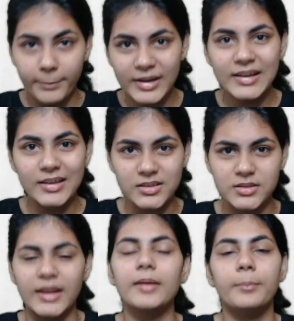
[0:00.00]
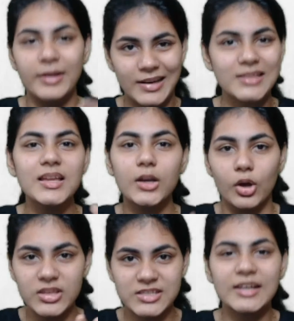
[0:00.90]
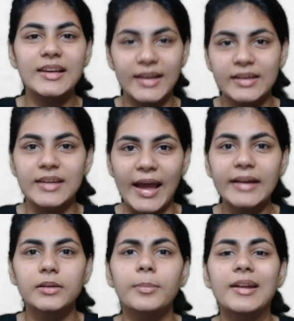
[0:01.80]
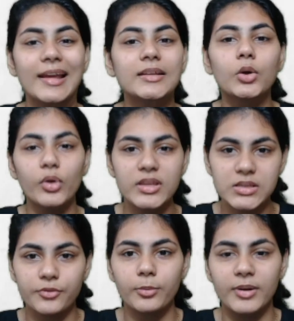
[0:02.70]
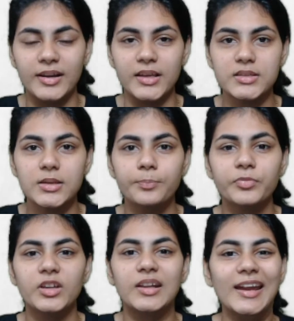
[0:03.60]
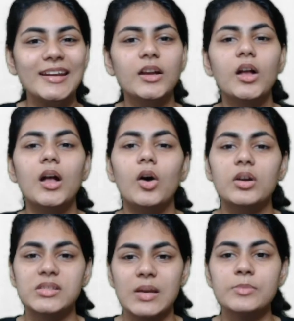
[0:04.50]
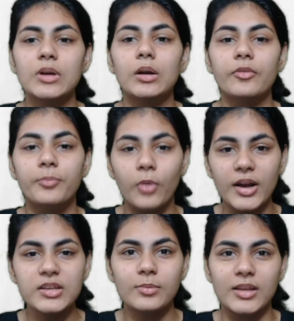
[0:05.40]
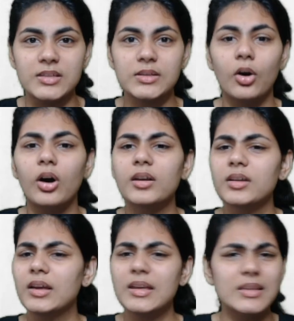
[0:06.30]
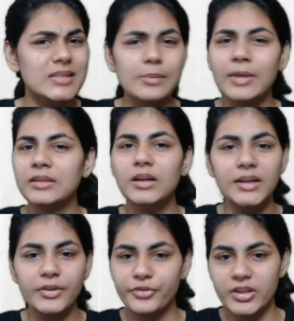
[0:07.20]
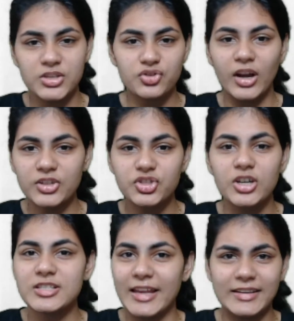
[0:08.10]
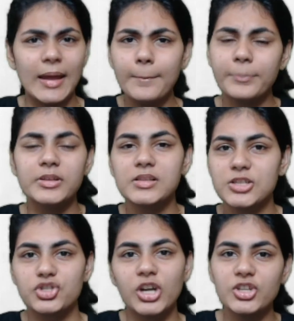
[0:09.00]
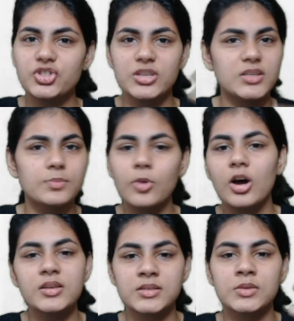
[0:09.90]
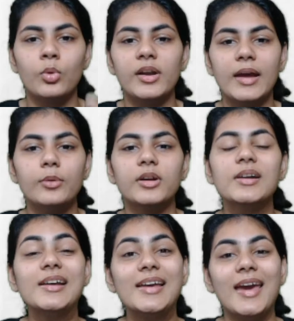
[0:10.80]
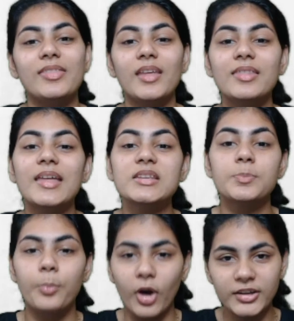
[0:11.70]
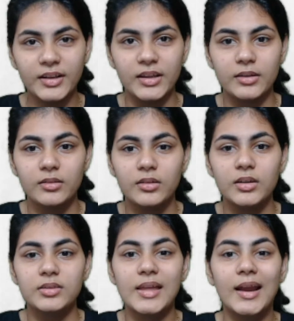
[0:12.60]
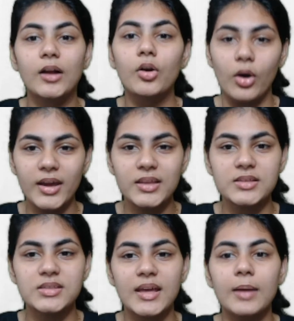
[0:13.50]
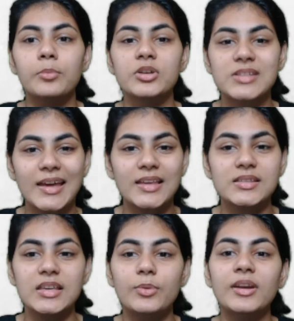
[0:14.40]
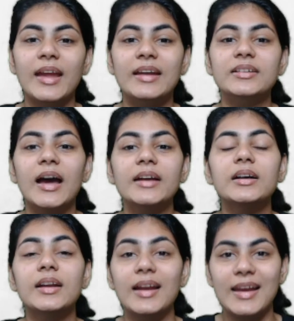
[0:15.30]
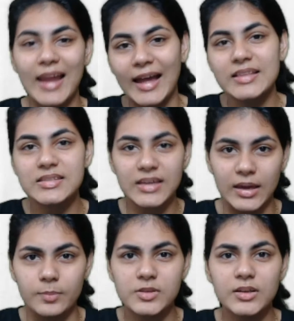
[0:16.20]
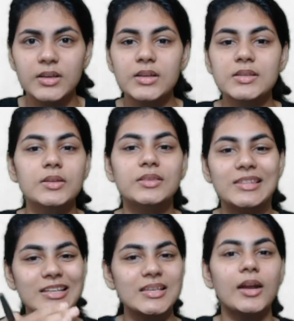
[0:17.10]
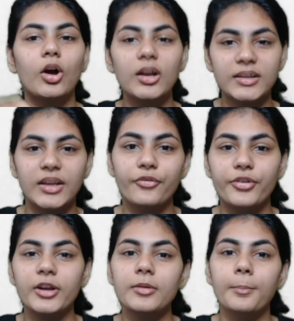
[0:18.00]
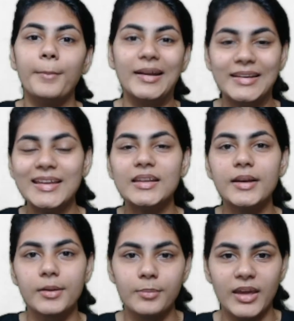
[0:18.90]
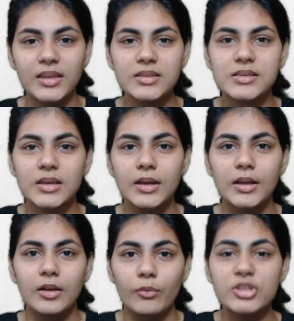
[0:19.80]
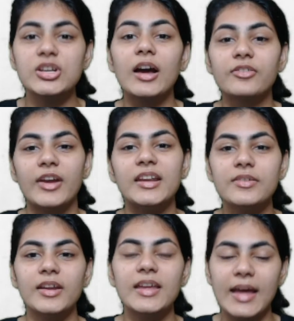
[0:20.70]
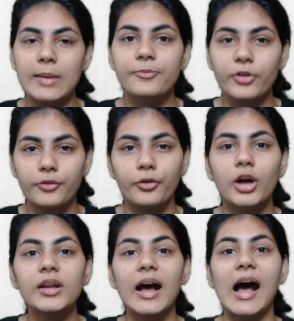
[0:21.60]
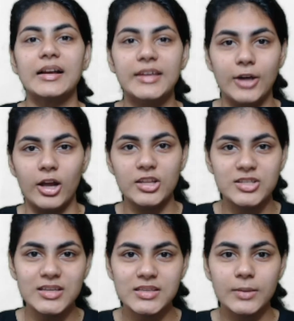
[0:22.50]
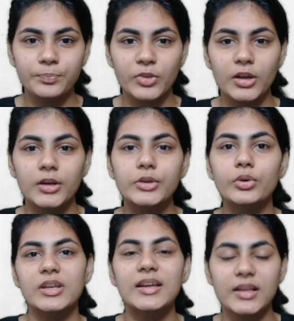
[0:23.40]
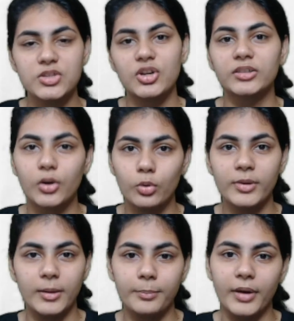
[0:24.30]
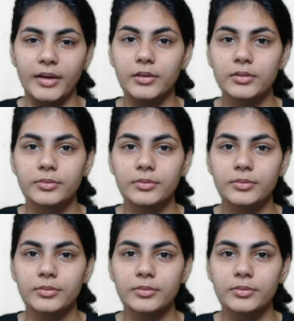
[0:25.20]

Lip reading: buildings, like buildings are not still intact, but like ruins of the buildings, right? Or some sort of monuments or some other different structures like temples, churches, mosques, whatever. And then there's pottery, there are coins, there are mosaics, even entire landscapes. So these are all different material remains which are very, very helpful for archaeologists to reconstruct Roman Empire.